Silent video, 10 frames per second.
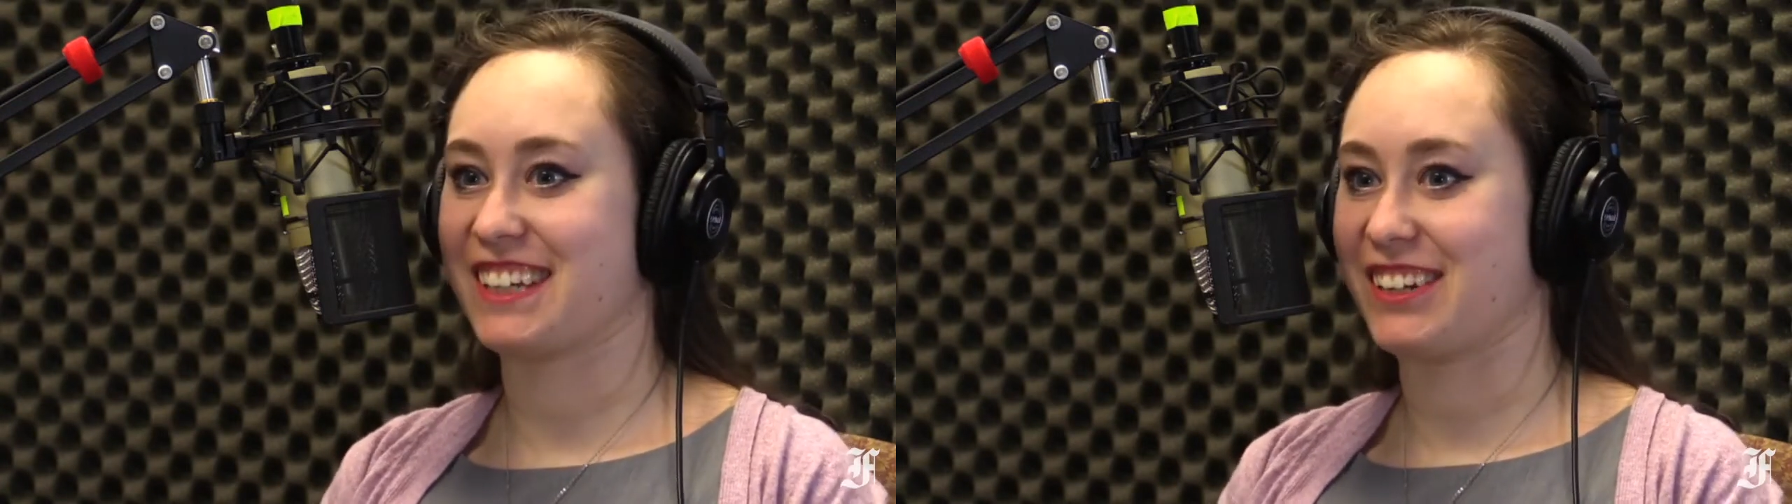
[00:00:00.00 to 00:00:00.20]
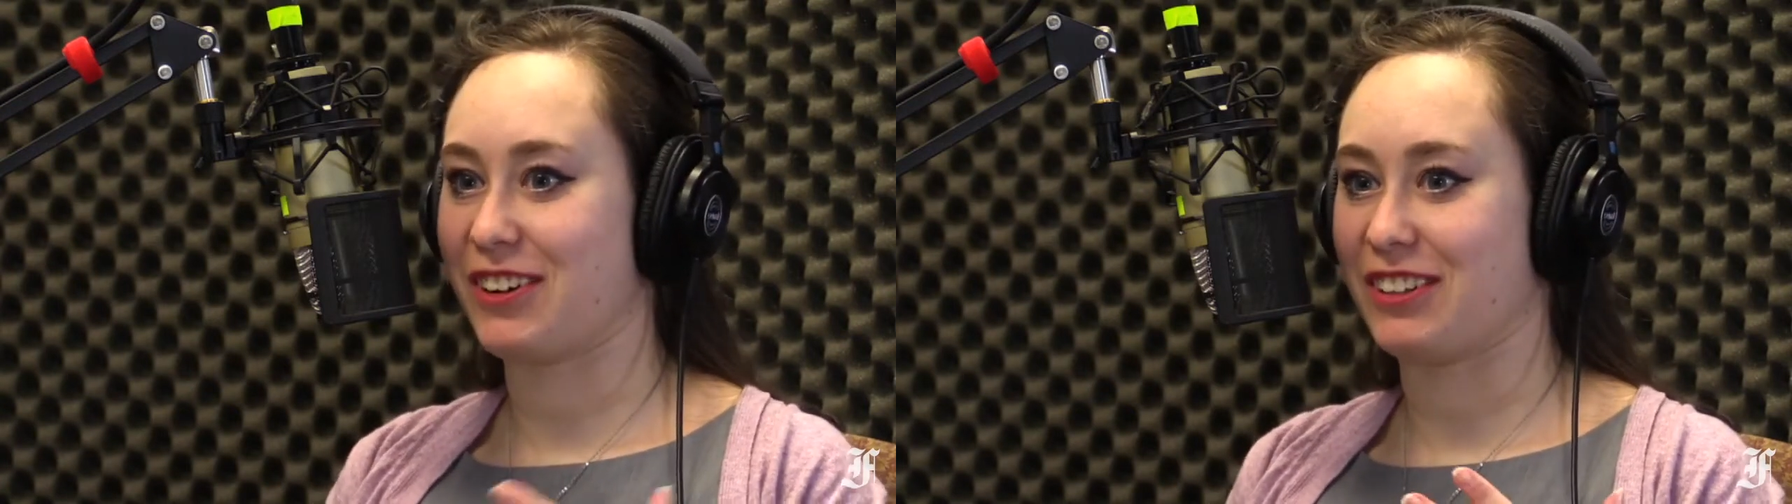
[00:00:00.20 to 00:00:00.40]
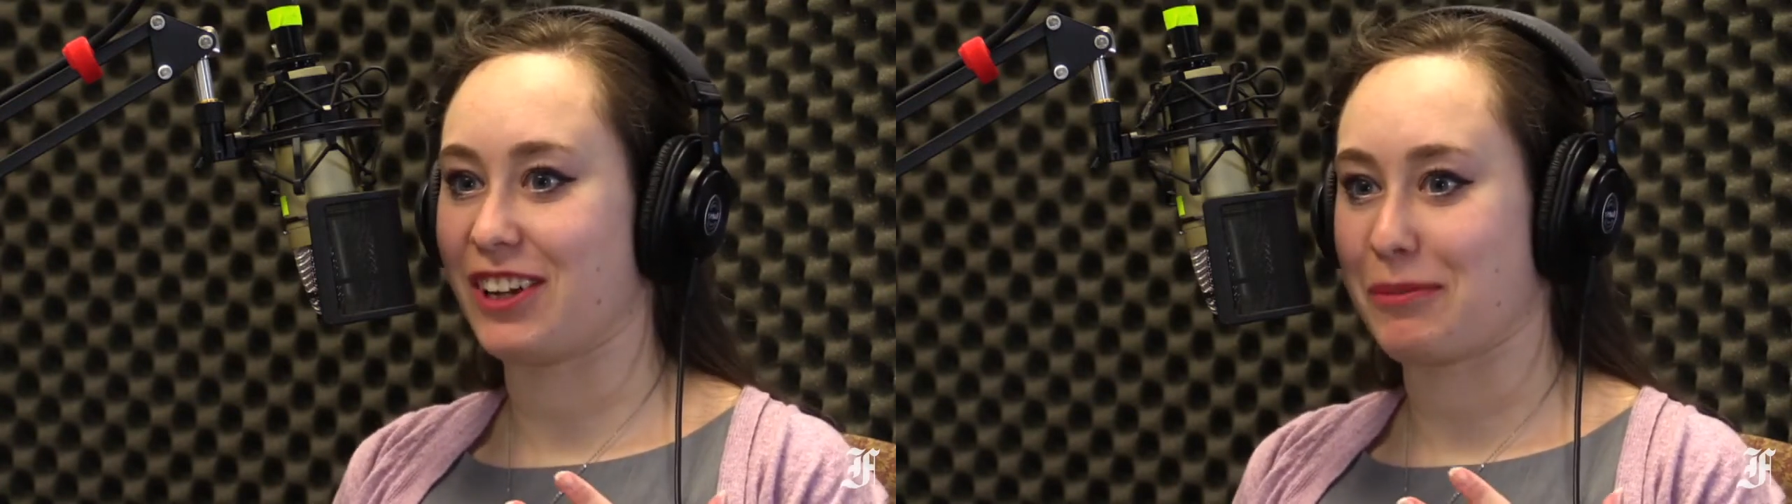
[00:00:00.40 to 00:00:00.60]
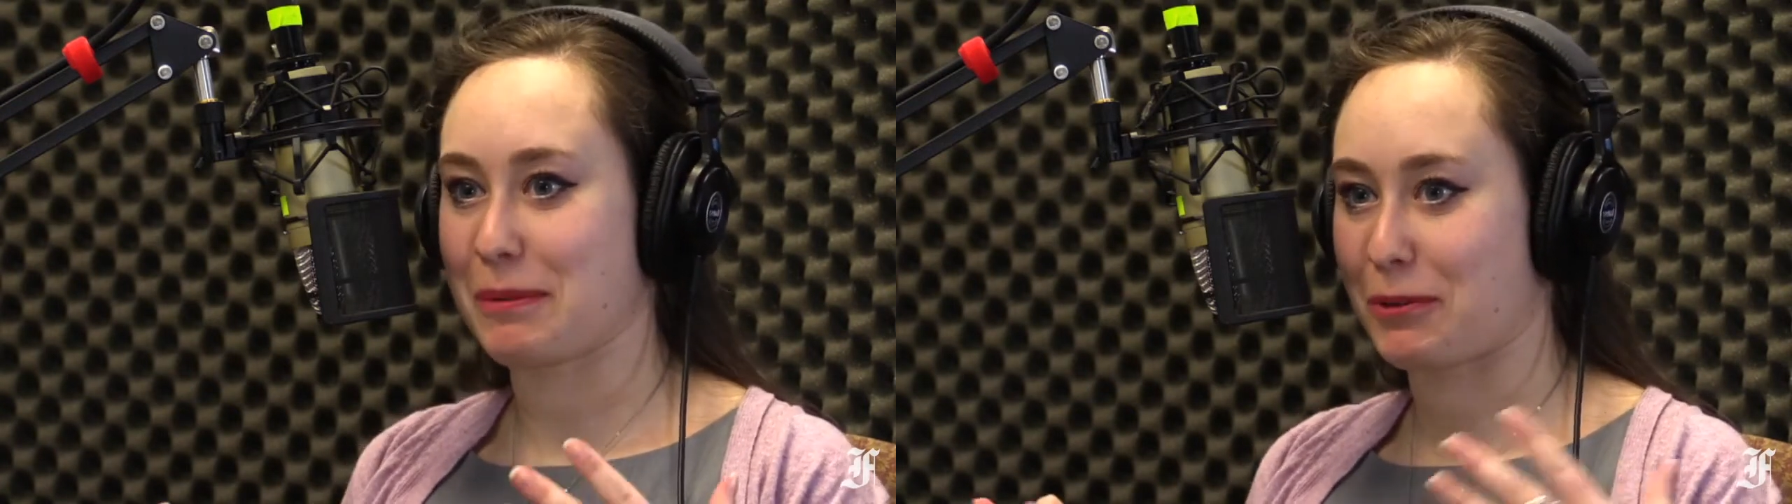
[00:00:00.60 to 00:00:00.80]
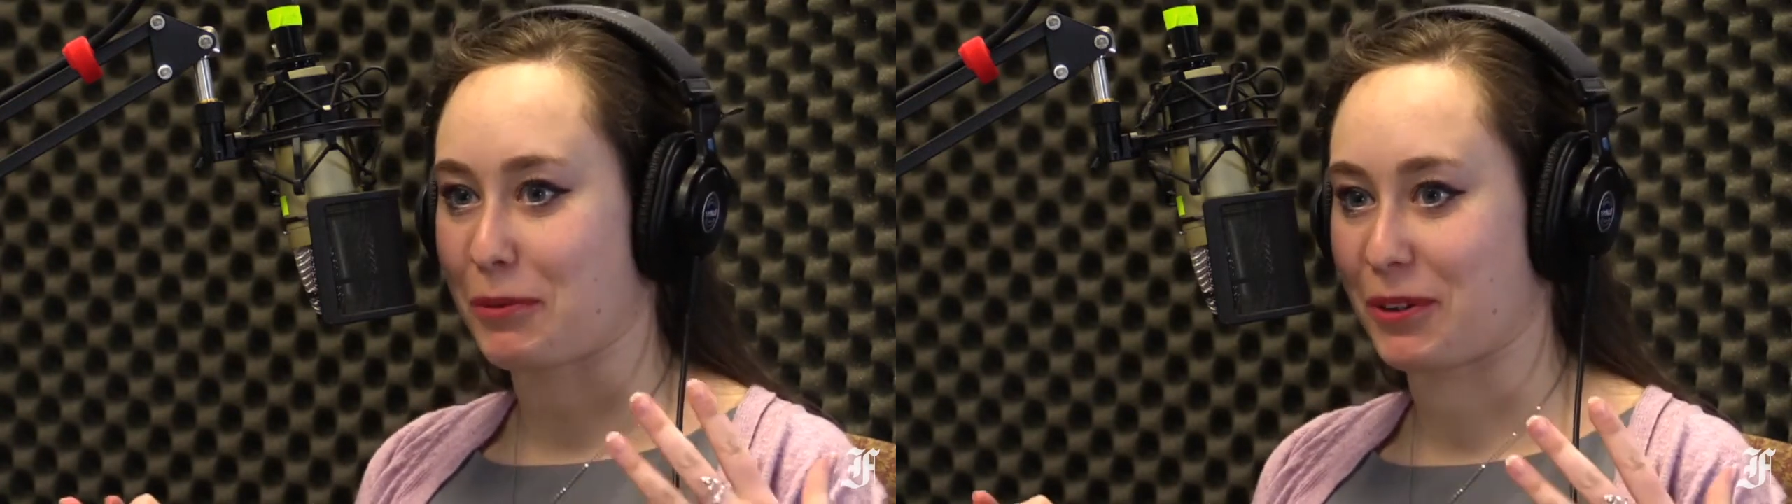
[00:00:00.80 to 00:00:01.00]
and I know a lot of
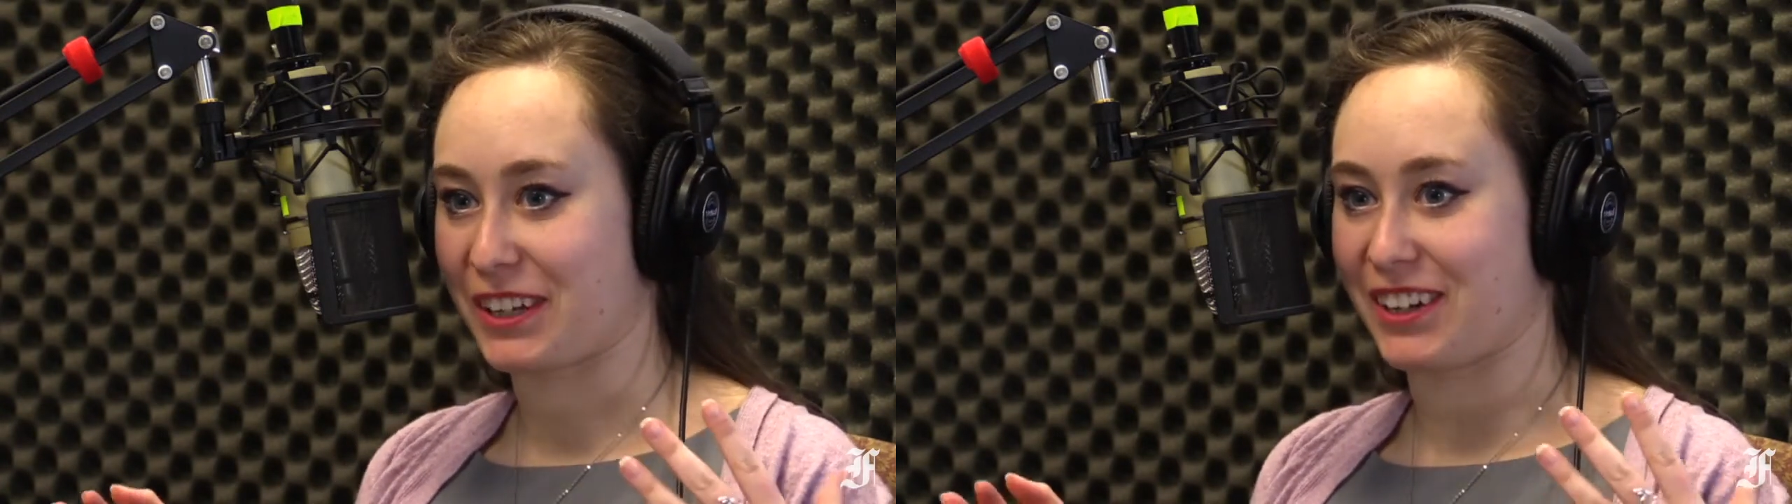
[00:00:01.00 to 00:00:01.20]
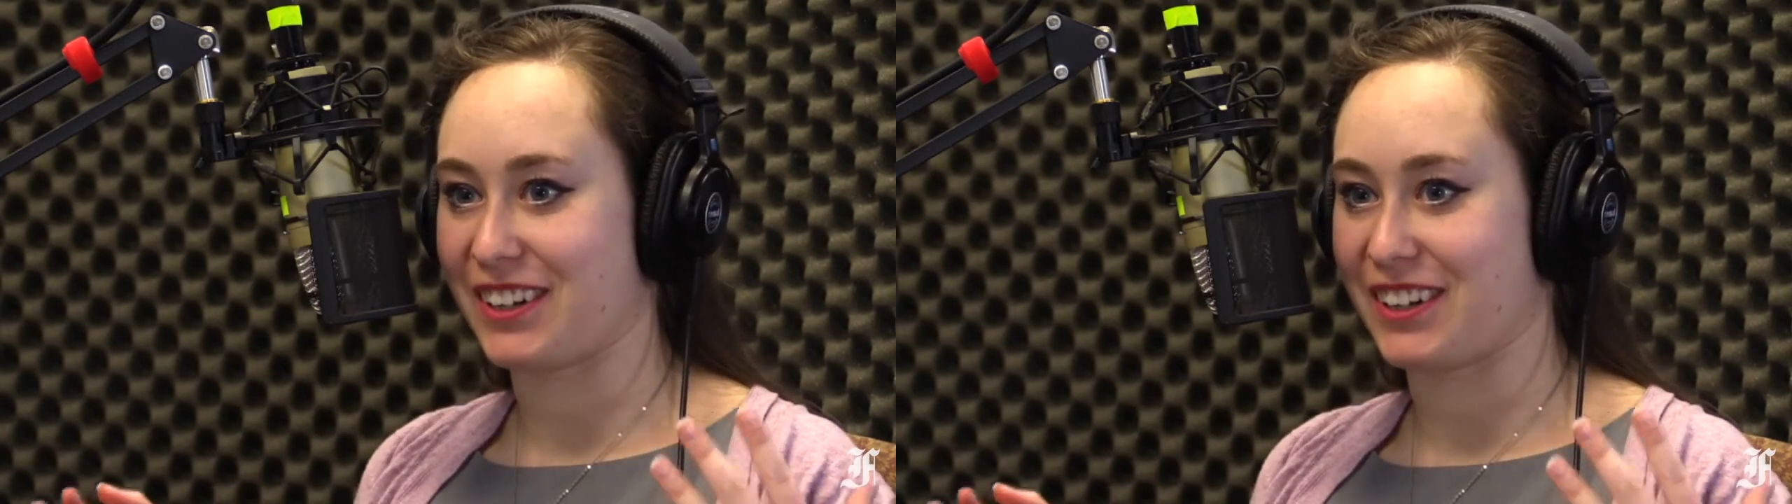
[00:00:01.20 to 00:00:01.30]
people are working